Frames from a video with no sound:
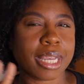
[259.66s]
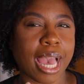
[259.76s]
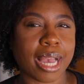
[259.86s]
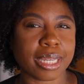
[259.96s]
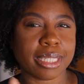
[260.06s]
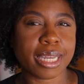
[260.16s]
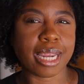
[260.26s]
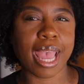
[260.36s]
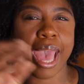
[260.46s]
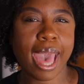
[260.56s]

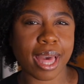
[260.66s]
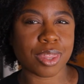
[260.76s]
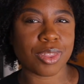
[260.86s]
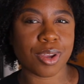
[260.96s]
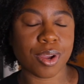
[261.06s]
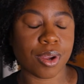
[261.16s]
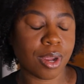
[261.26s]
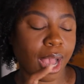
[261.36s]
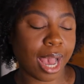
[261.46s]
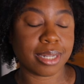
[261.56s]
calculated after
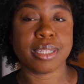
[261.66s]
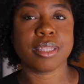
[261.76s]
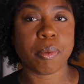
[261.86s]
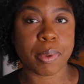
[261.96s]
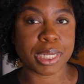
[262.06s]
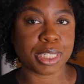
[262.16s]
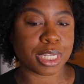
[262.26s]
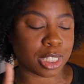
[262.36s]
I did the budget.